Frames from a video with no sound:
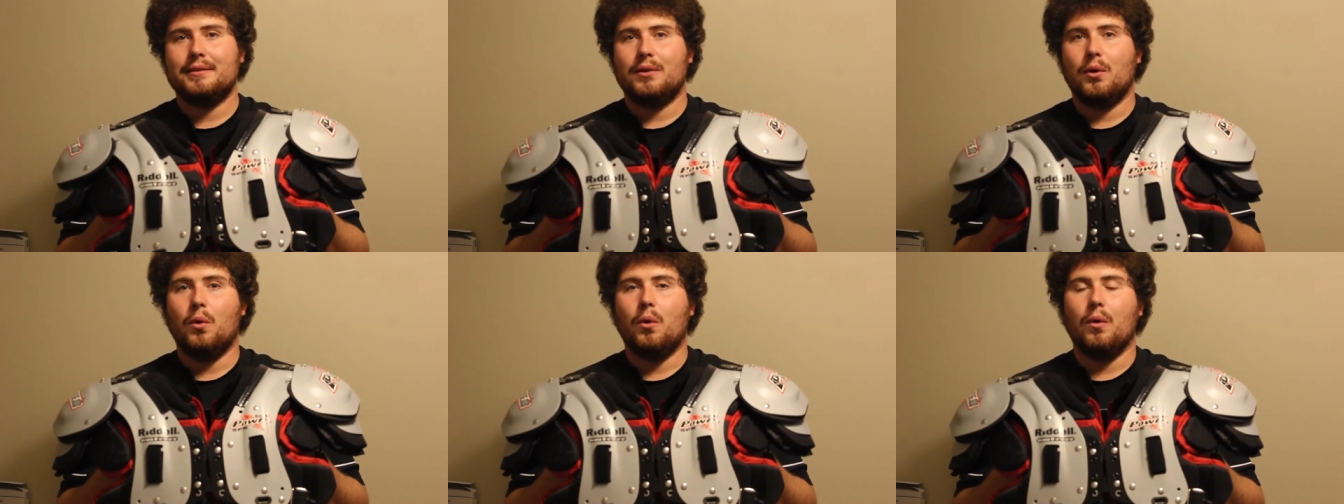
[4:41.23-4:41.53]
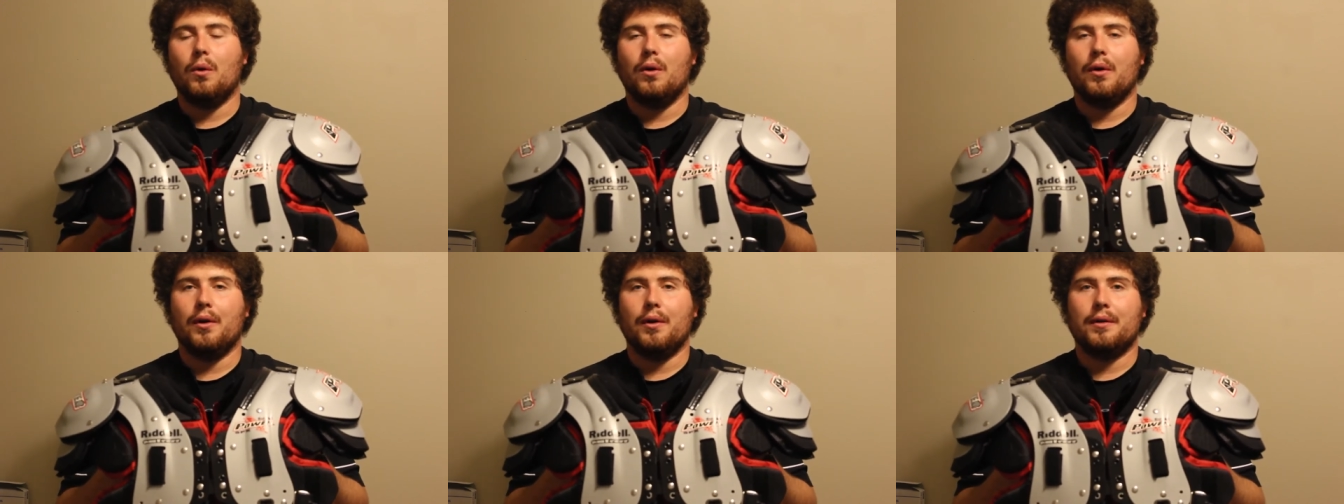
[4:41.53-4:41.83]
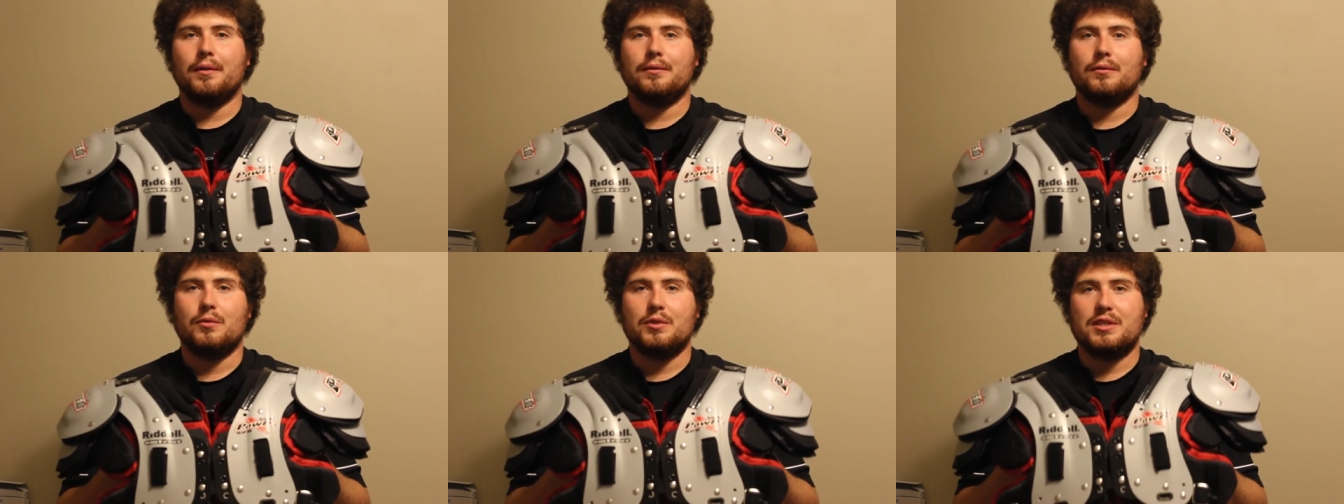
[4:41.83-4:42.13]
or
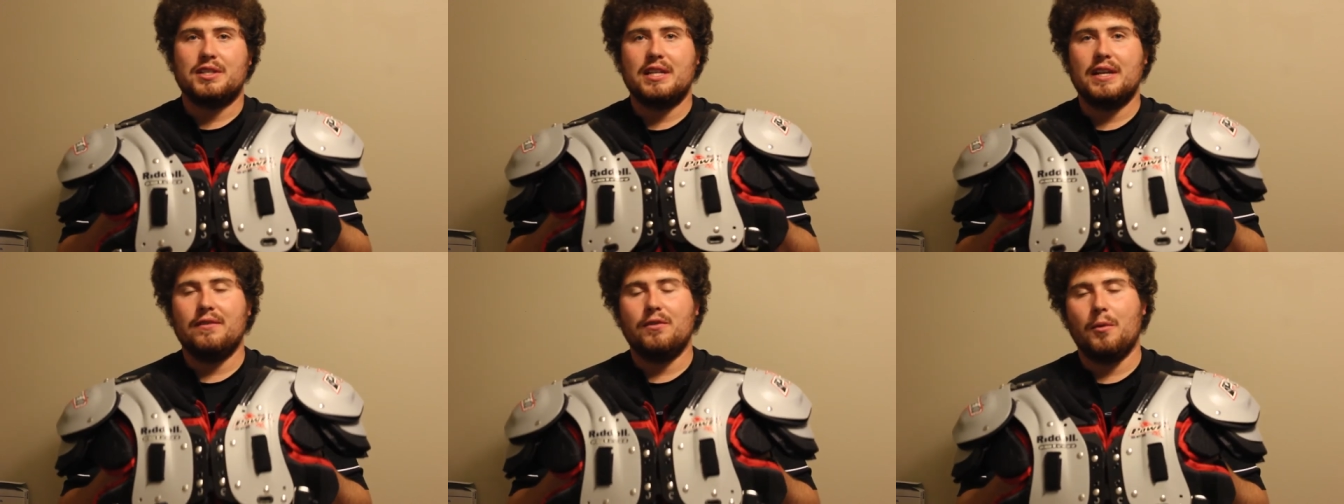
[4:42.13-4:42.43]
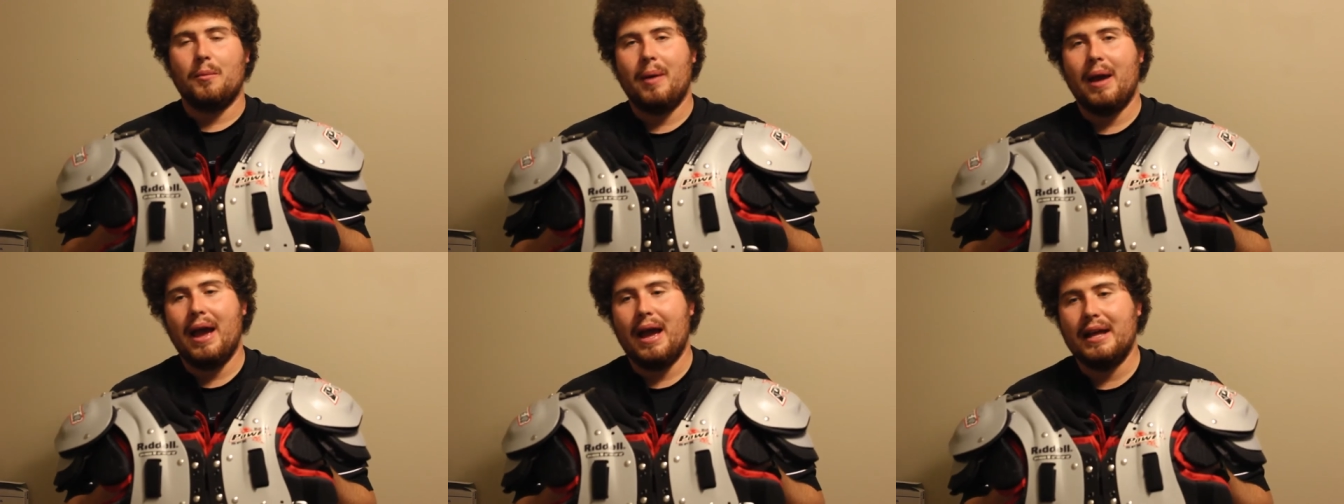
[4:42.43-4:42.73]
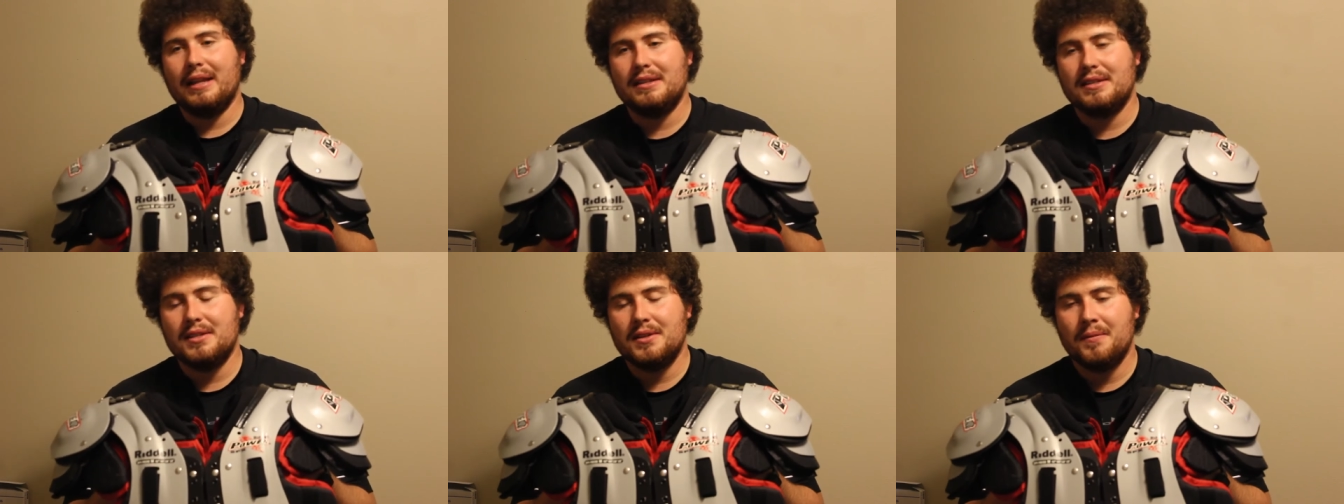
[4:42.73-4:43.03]
receiver
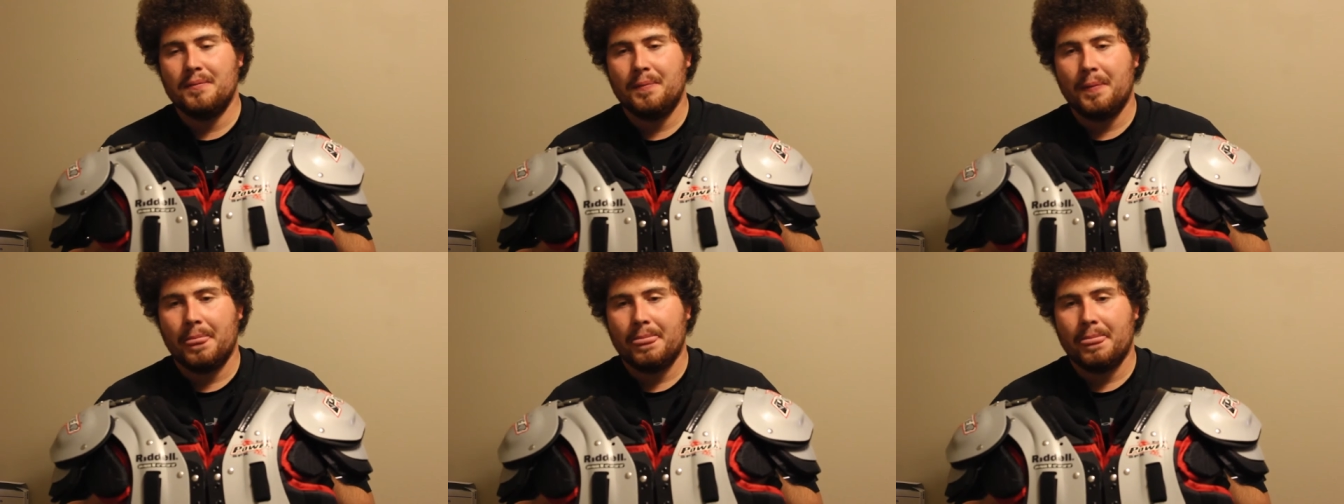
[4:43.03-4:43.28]
pads